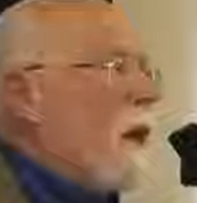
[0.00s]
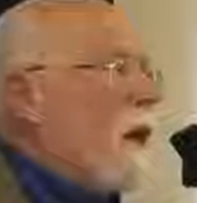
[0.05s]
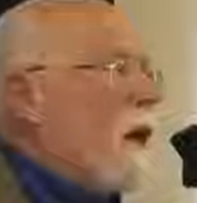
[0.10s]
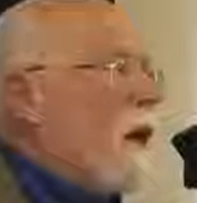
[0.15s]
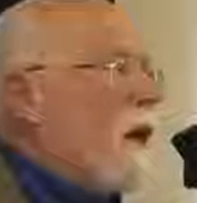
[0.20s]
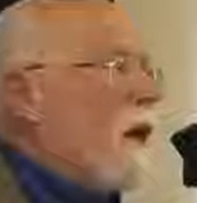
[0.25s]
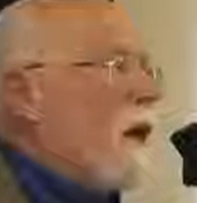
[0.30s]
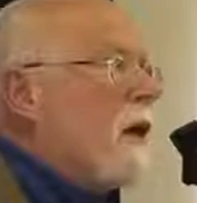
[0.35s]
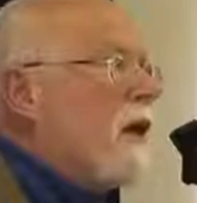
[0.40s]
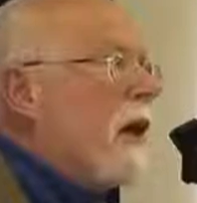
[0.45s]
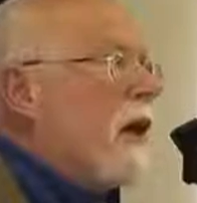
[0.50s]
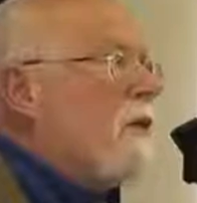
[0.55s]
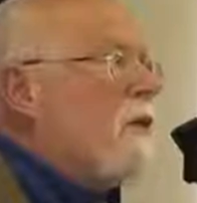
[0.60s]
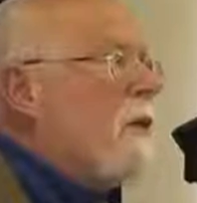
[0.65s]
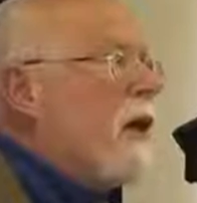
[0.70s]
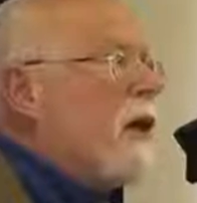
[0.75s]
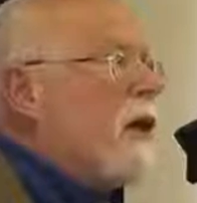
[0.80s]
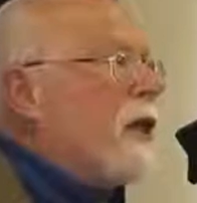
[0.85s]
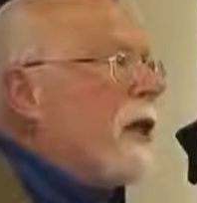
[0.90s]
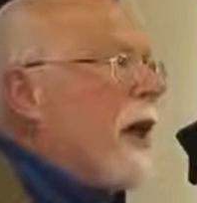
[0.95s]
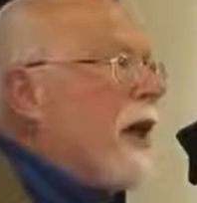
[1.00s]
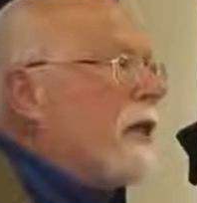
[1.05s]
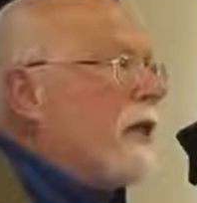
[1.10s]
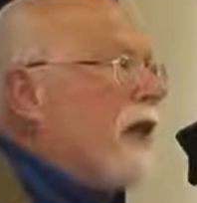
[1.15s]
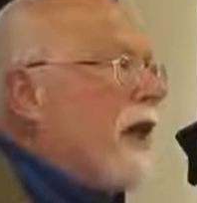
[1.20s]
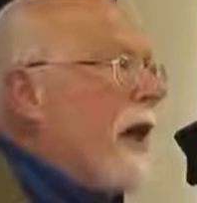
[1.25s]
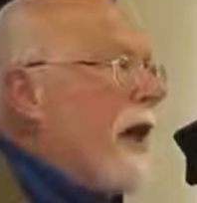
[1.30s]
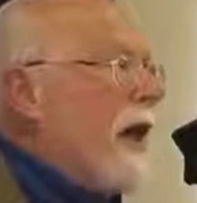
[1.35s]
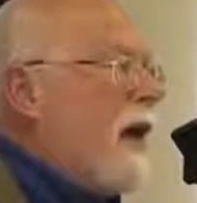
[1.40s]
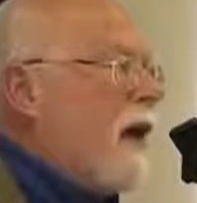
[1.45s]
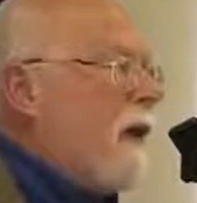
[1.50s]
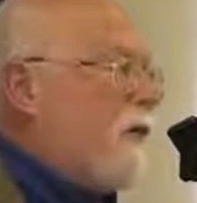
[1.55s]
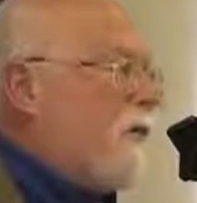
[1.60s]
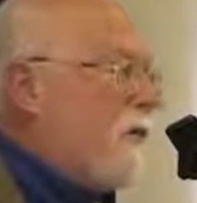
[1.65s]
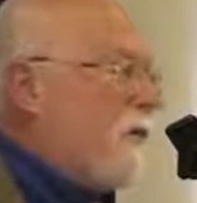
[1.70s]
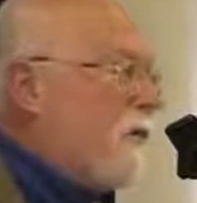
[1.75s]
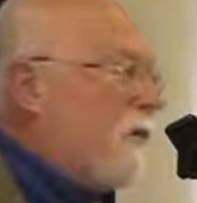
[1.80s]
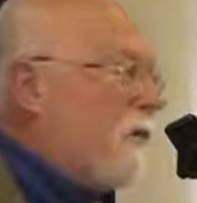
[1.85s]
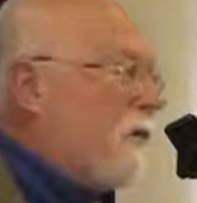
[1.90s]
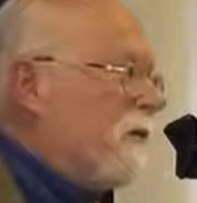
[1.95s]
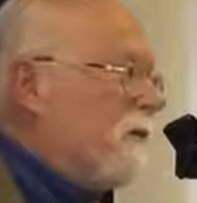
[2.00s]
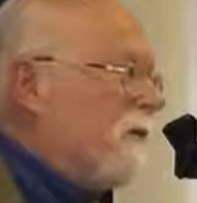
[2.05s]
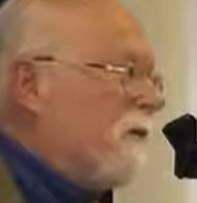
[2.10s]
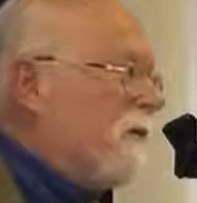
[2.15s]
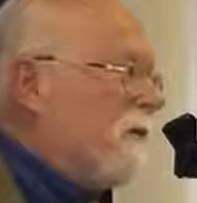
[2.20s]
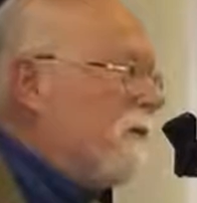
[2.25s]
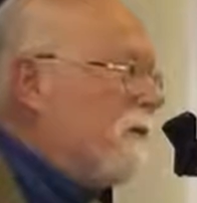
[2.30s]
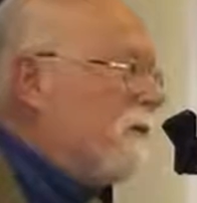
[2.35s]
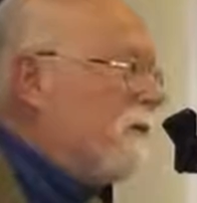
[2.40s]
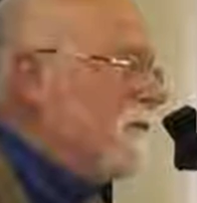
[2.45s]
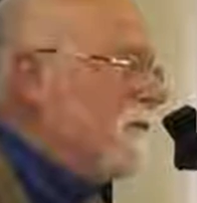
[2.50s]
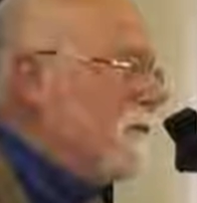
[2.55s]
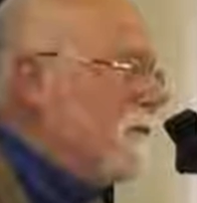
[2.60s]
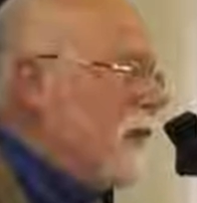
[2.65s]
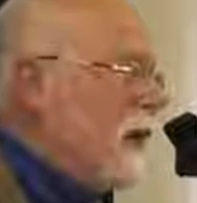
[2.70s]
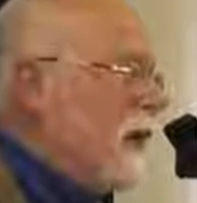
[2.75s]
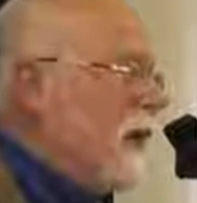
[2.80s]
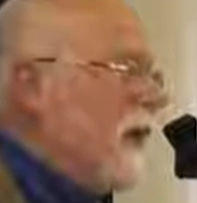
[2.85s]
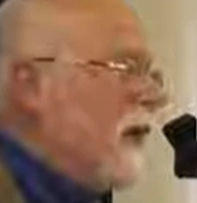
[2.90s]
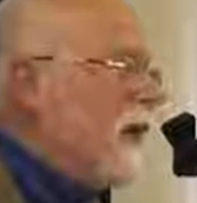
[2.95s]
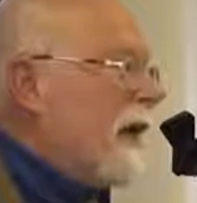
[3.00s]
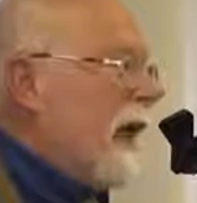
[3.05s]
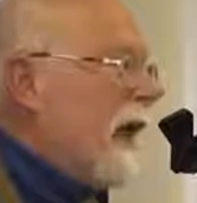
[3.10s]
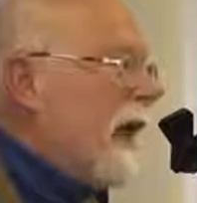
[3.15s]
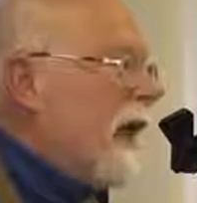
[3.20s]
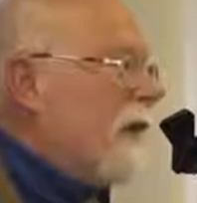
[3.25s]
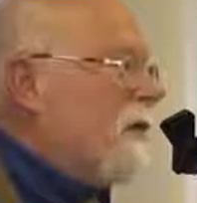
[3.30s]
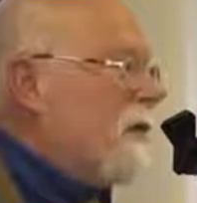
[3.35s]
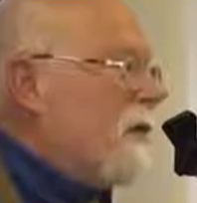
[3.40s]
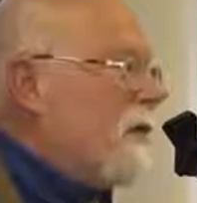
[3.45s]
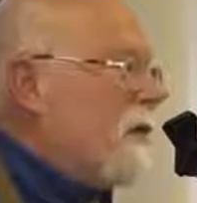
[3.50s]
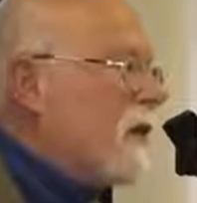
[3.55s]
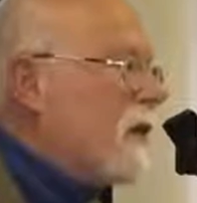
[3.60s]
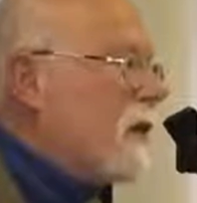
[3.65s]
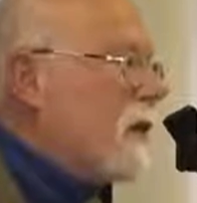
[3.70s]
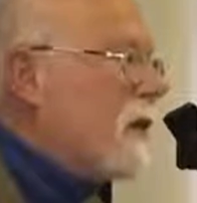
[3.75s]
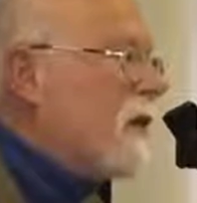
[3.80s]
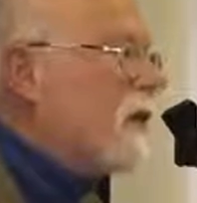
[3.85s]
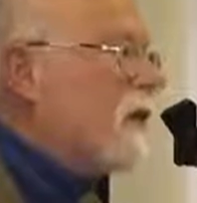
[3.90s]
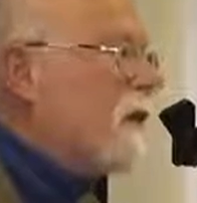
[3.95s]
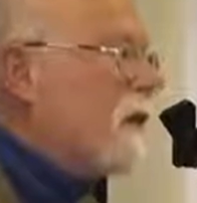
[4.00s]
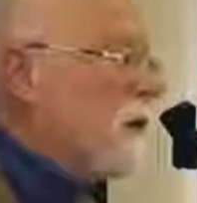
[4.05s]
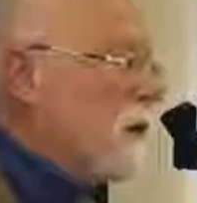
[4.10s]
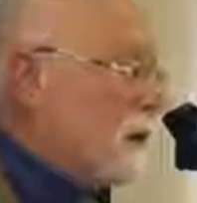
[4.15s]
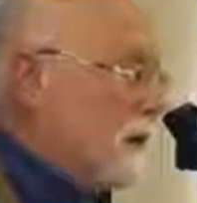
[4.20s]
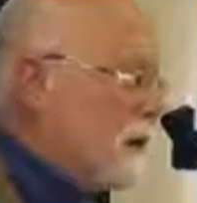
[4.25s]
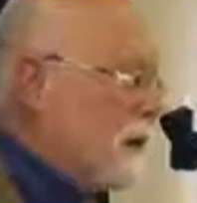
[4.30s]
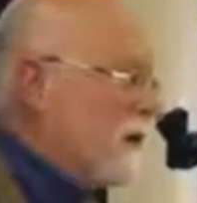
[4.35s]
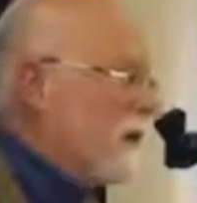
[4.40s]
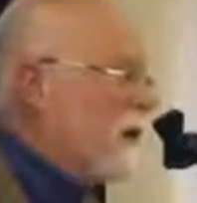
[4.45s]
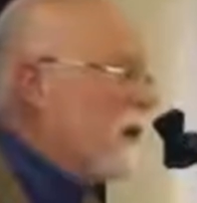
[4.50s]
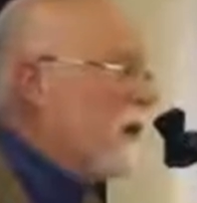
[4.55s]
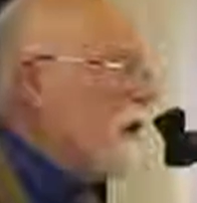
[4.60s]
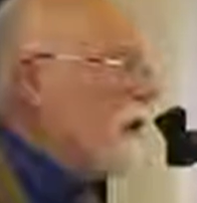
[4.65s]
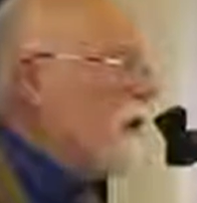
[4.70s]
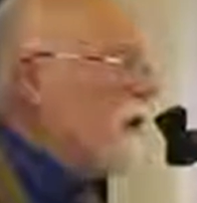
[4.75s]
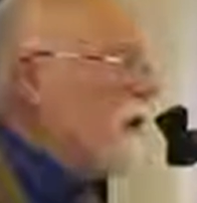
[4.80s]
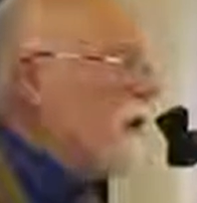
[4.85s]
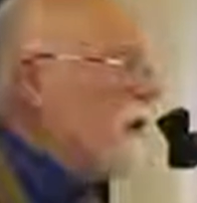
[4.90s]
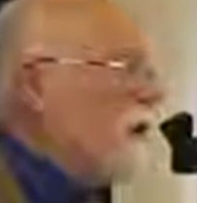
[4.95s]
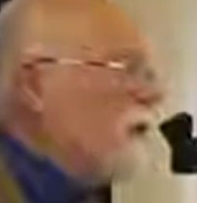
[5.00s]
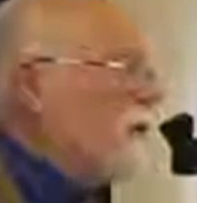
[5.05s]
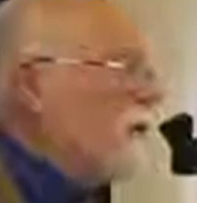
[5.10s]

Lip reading: That religion has a caliph, and that caliph is the Sultan of the